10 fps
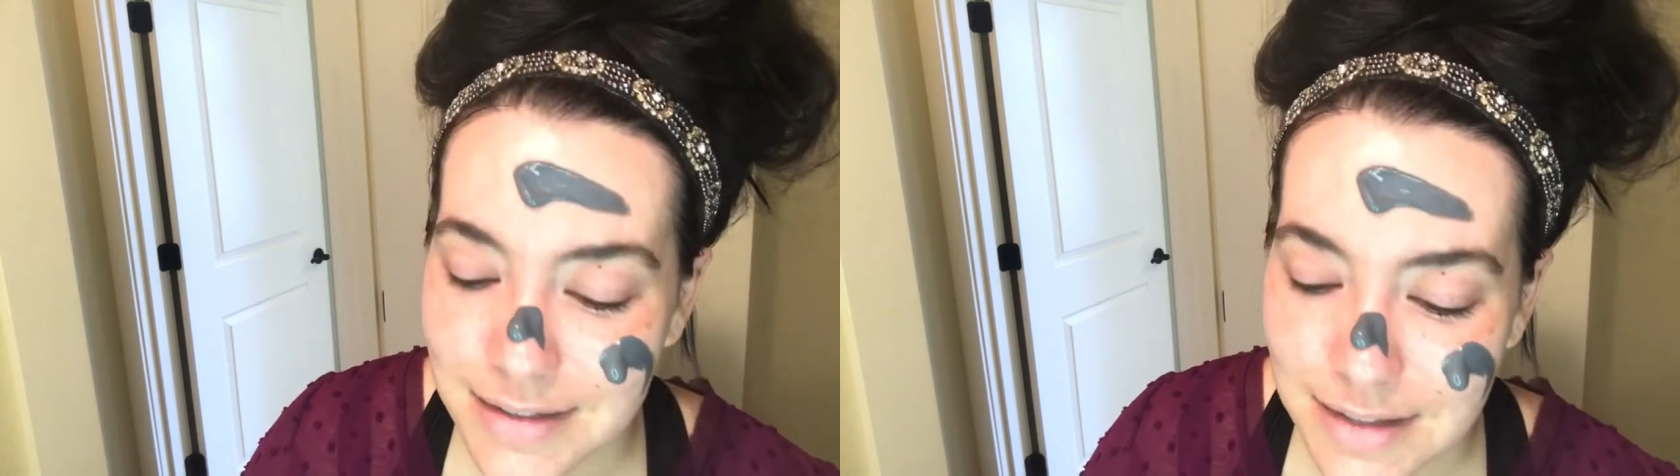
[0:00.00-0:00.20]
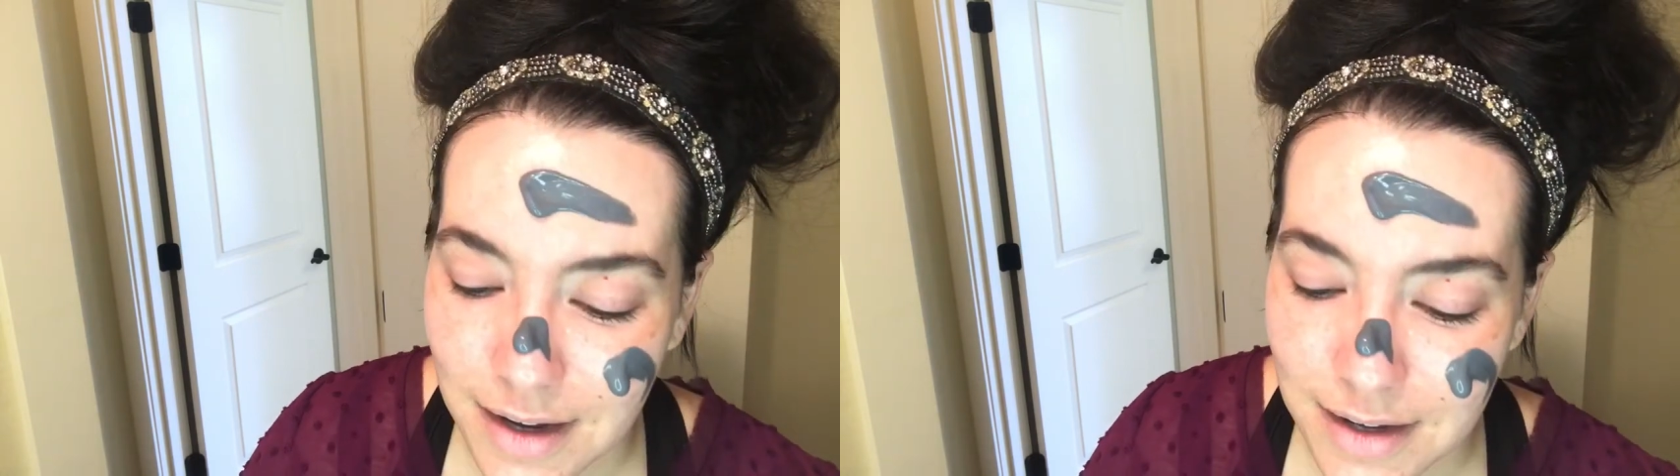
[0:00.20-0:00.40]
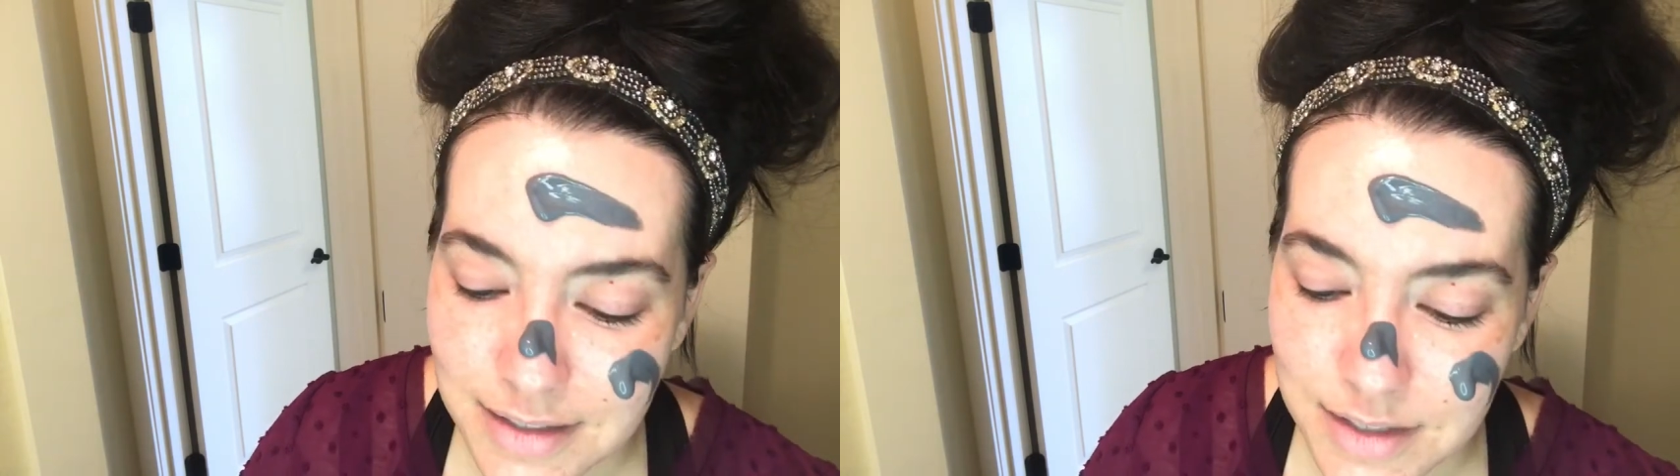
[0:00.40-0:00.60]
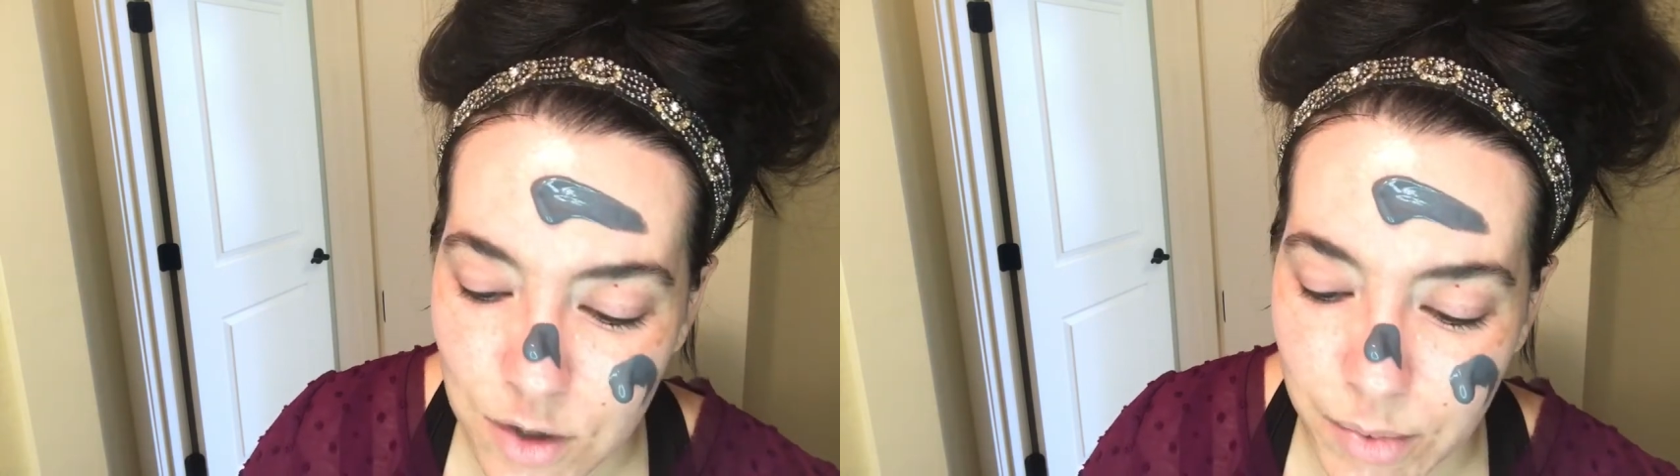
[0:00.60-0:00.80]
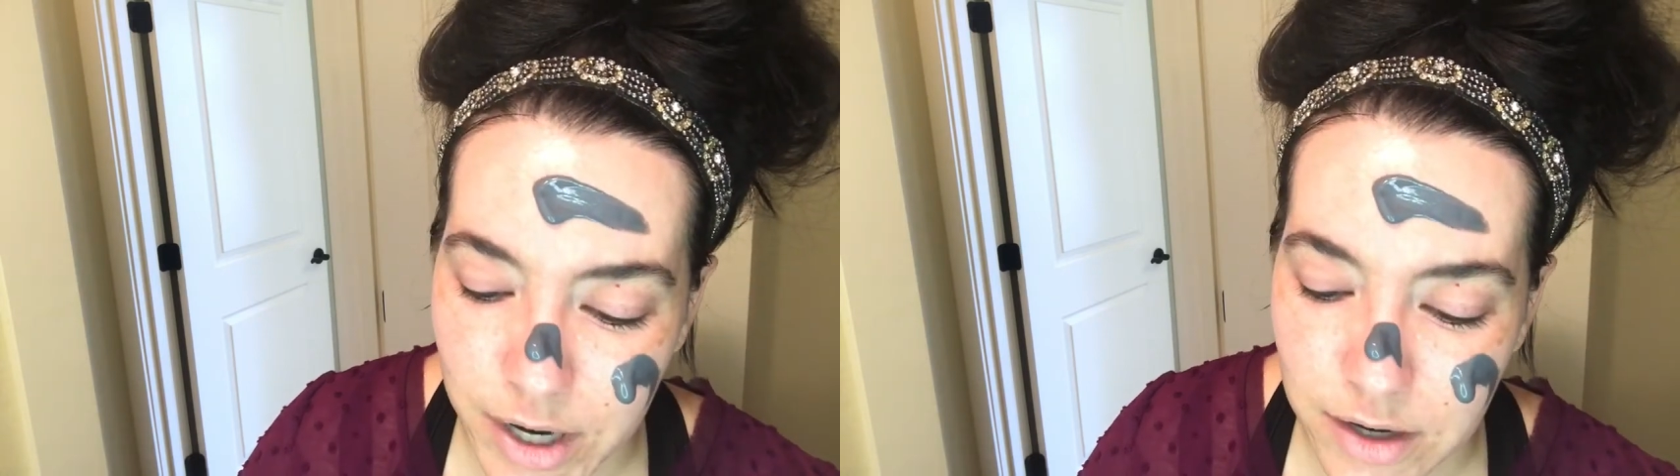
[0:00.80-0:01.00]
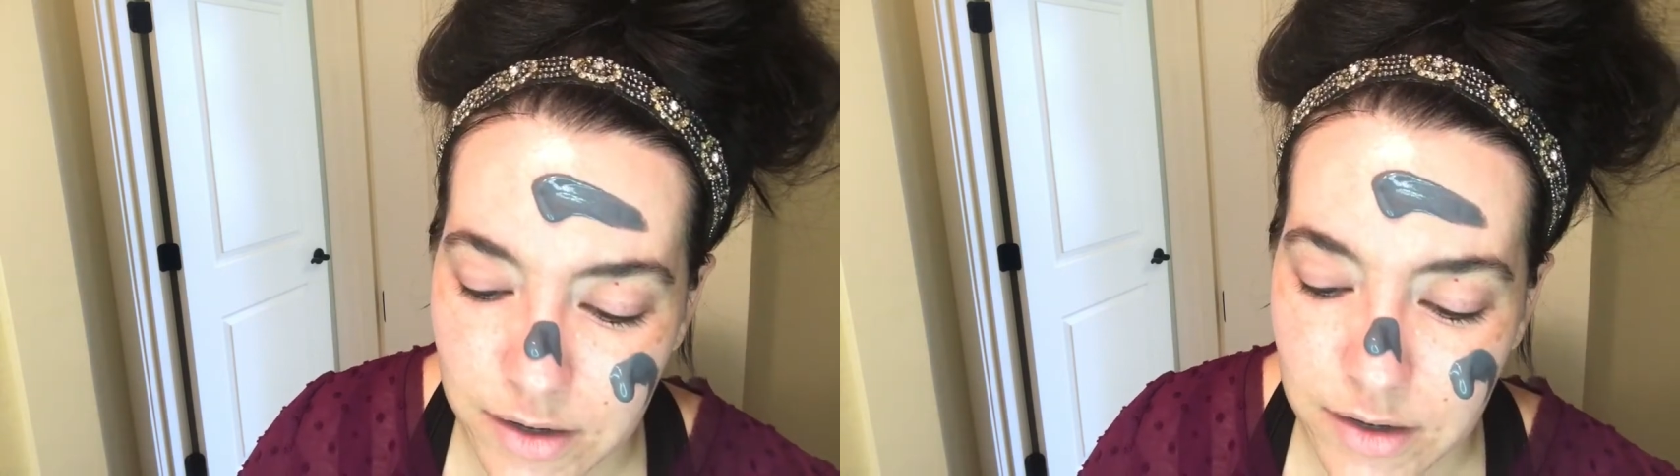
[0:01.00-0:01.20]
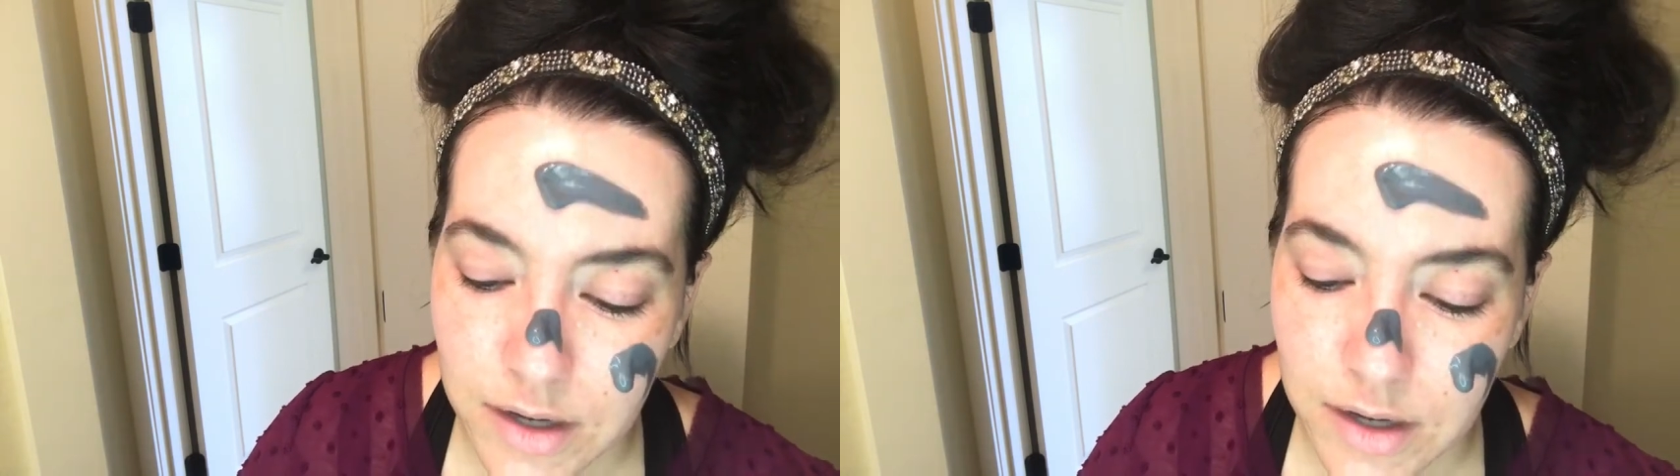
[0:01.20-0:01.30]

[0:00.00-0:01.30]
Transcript: Duh, it's no brainer.